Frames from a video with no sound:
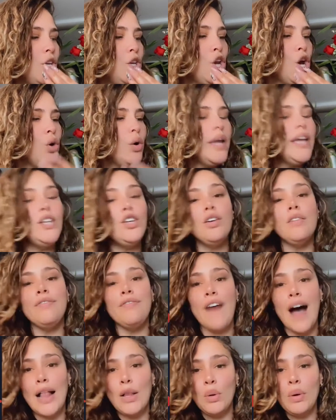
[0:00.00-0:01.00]
in your
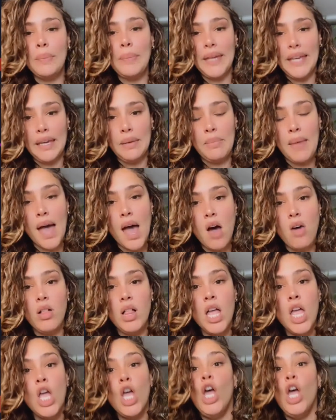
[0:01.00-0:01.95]
follow-up email,